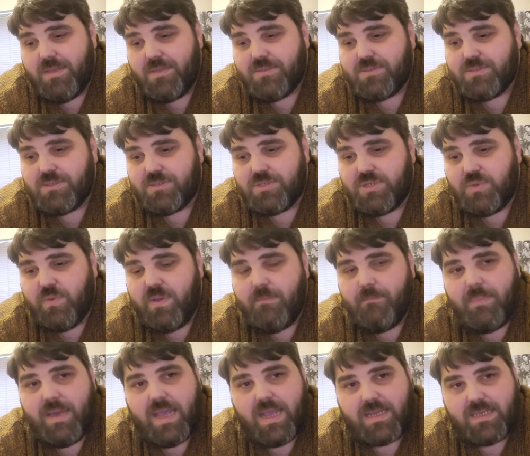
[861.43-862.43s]
So she
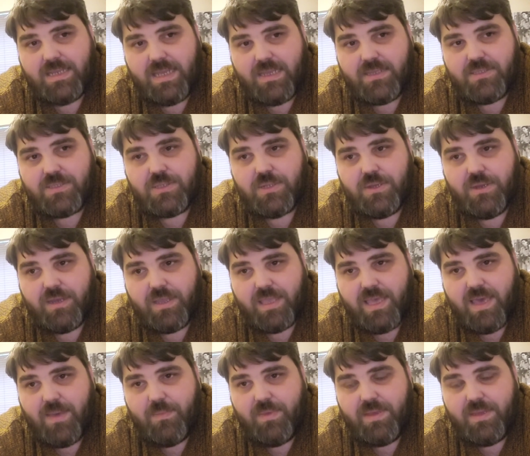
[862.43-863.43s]
went back down to her
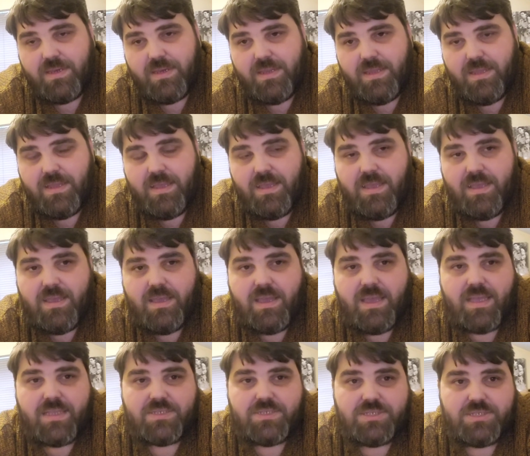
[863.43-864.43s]
cabin
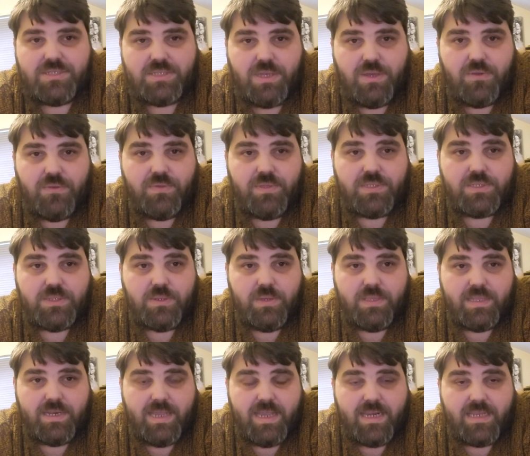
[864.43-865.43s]
and she told the two
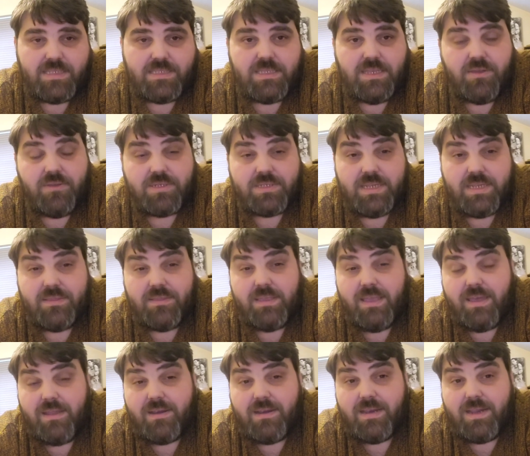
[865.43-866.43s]
other ladies, the Irish lady and the
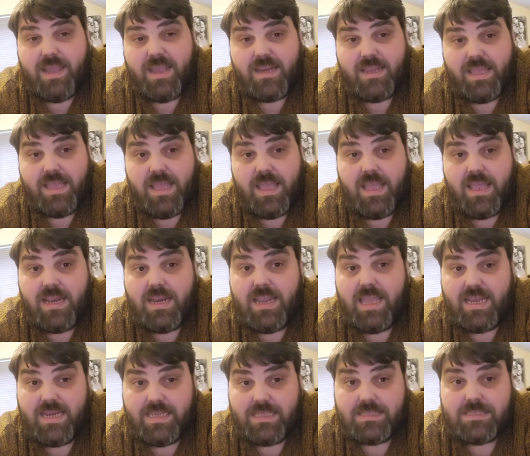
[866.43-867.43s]
elder lady,
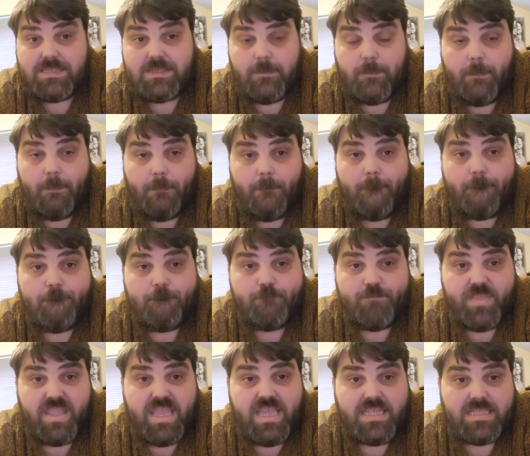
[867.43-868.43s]
ladies,
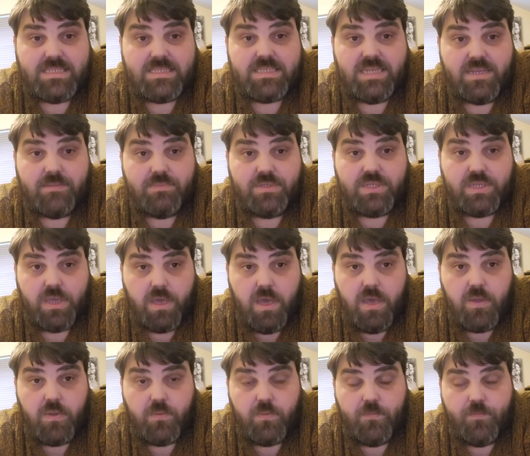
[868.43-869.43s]
it's time to
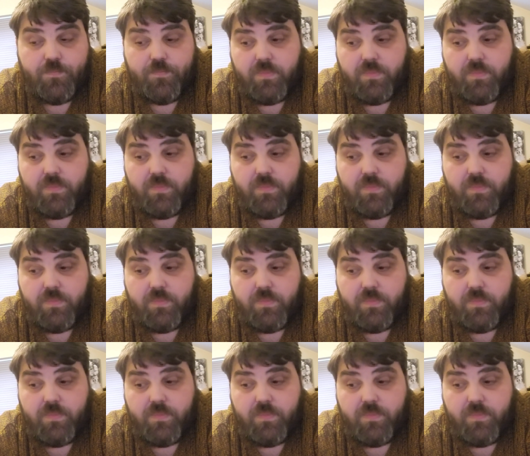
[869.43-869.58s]
go.